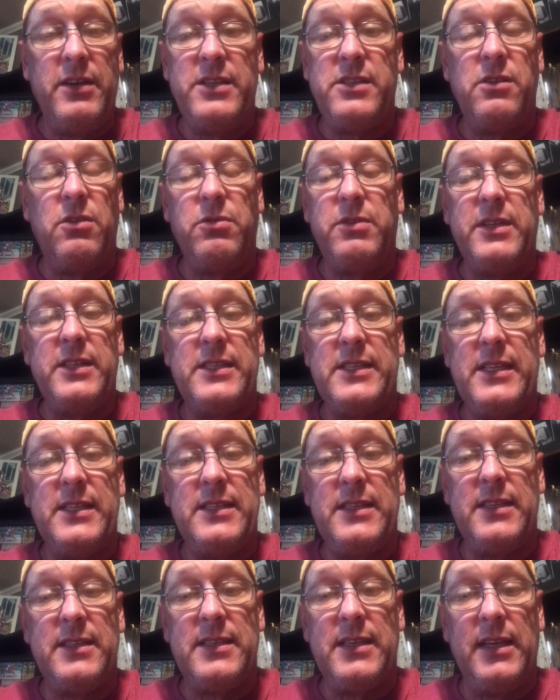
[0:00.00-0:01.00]
is no
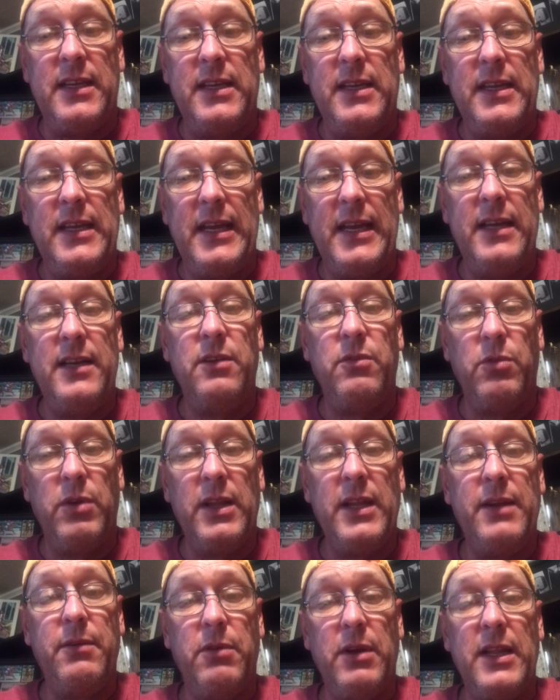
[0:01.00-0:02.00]
consistency, and it
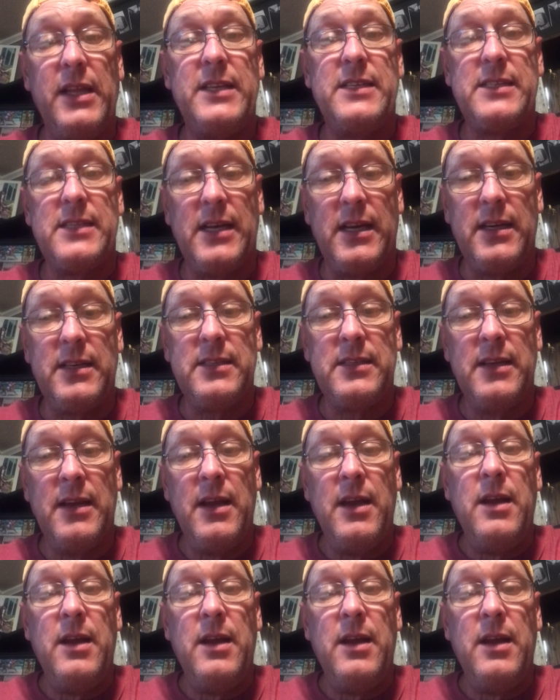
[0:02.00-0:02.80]
really really sucks.